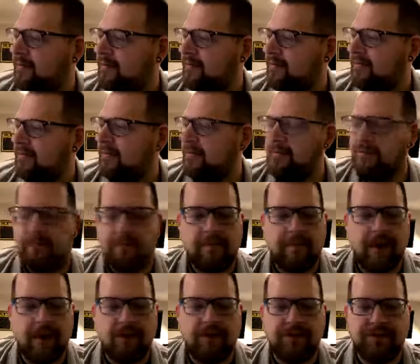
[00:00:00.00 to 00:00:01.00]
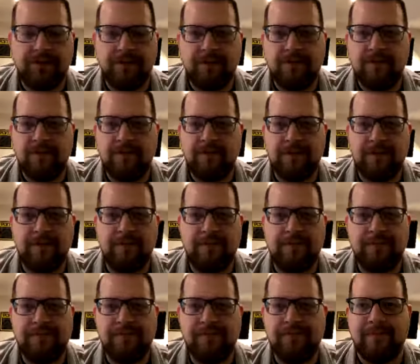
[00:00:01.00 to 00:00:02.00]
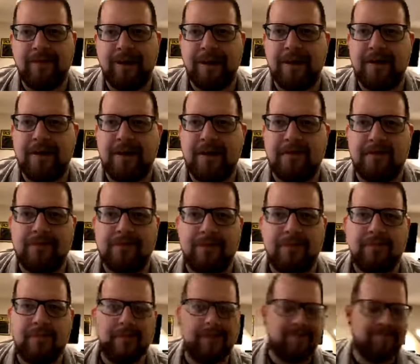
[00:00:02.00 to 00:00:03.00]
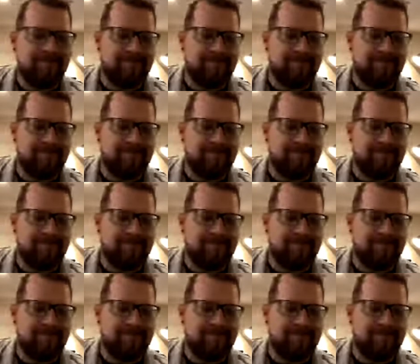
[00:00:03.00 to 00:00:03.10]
So we'll be back in just a few, and we'll jump in.